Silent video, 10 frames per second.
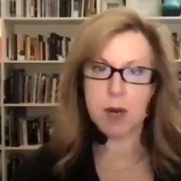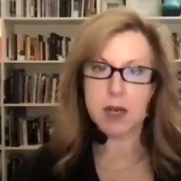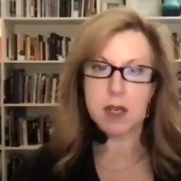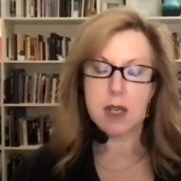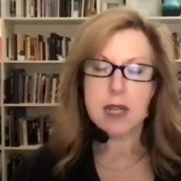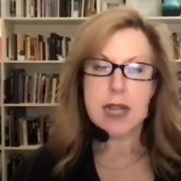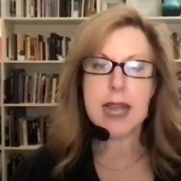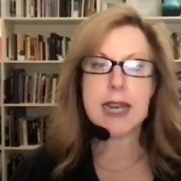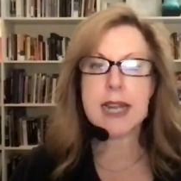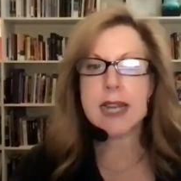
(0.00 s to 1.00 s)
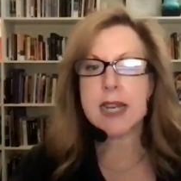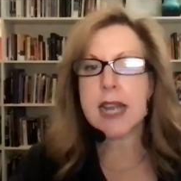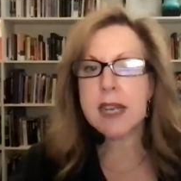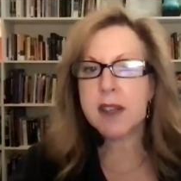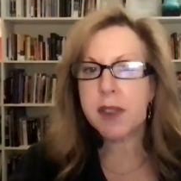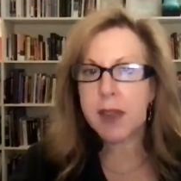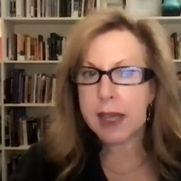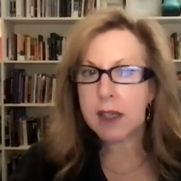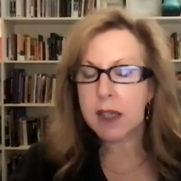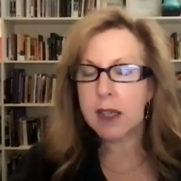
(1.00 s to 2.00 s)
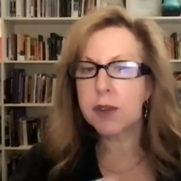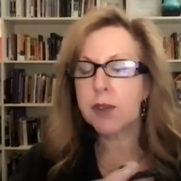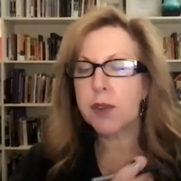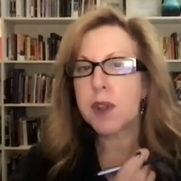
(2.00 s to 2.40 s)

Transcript: Um, right. And and and in that case,